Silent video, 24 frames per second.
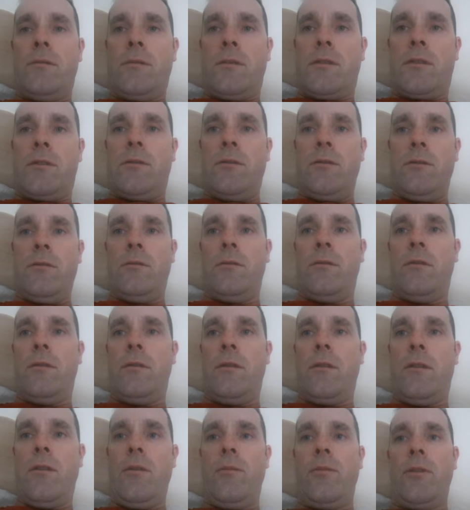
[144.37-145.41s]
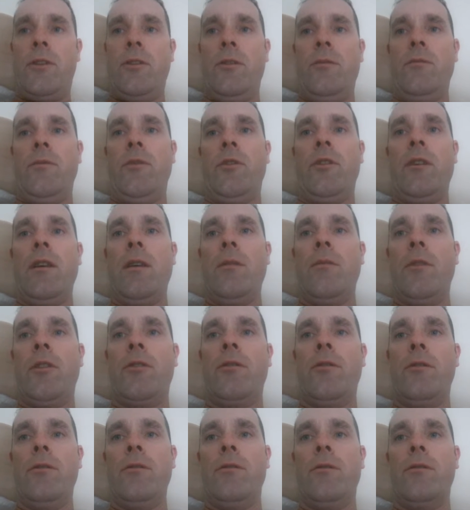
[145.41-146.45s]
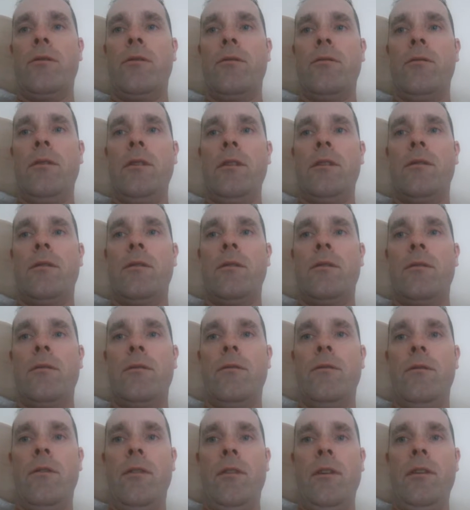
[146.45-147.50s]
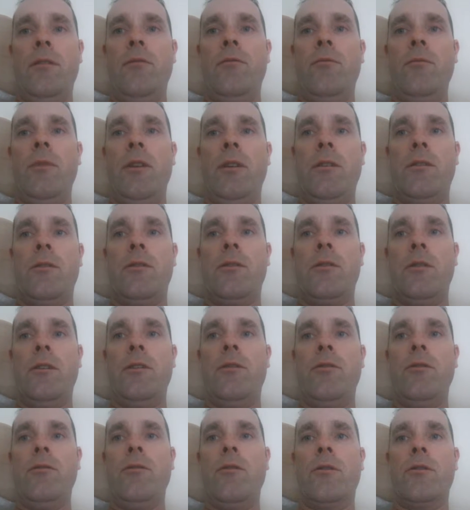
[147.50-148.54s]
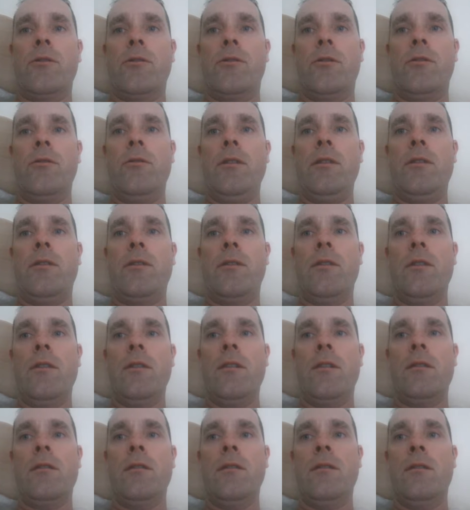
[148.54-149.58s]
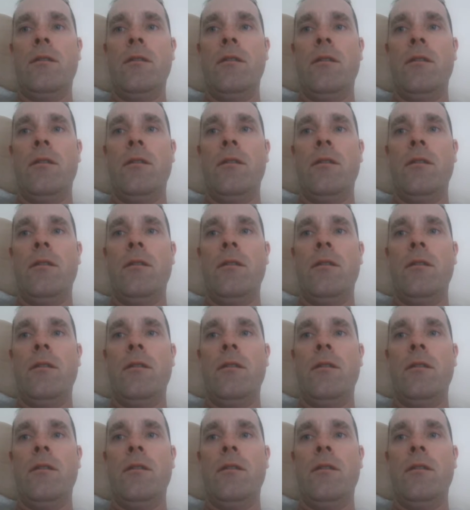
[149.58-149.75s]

So up comes Game of Thrones with its 5-minute introductory song.